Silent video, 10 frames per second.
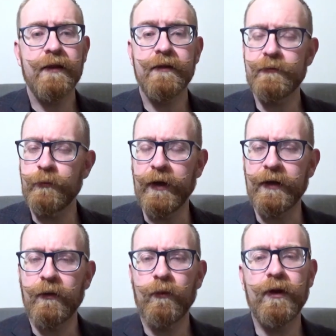This
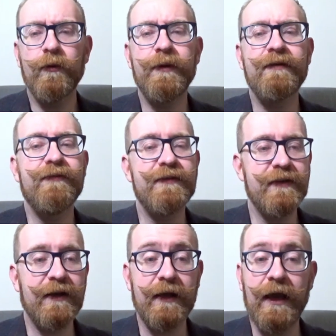week we will be
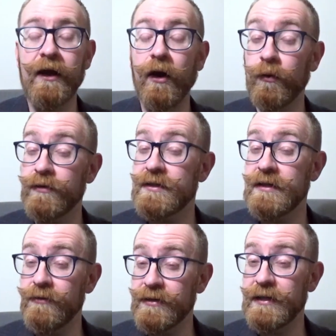visiting an old
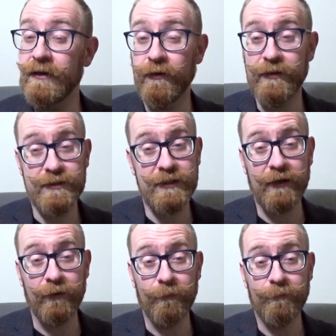series here on this
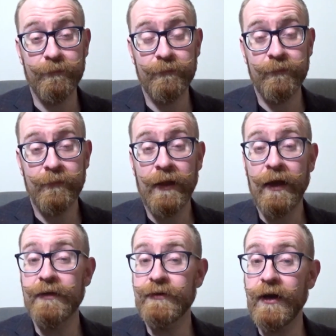channel,
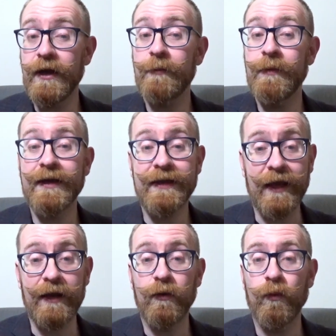as I am
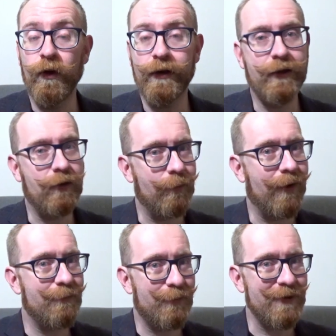again working on
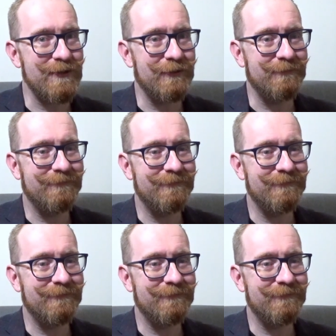my impression.